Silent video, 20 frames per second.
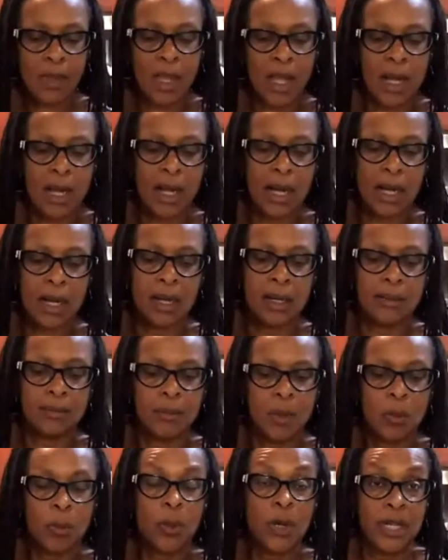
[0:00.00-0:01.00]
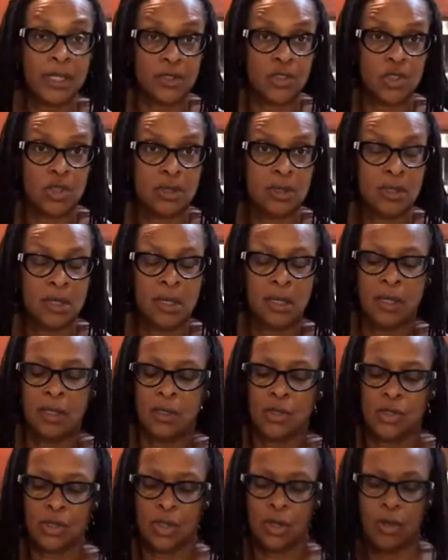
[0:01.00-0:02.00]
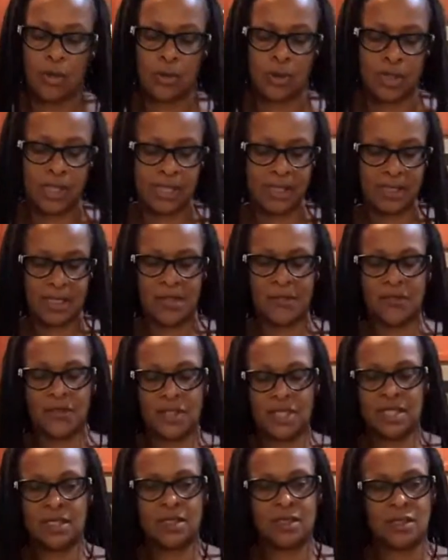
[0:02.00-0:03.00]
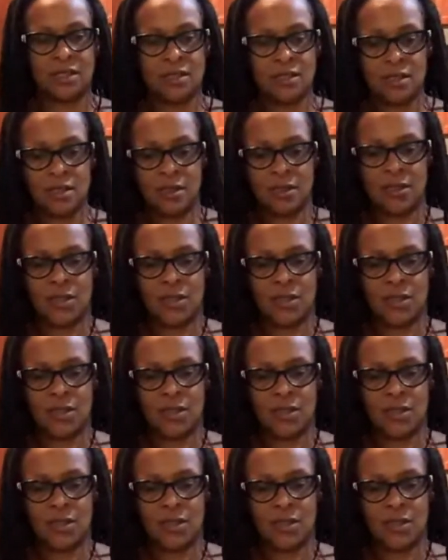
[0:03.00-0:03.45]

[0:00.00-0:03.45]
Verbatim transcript: um, brunch. So let's say, for instance,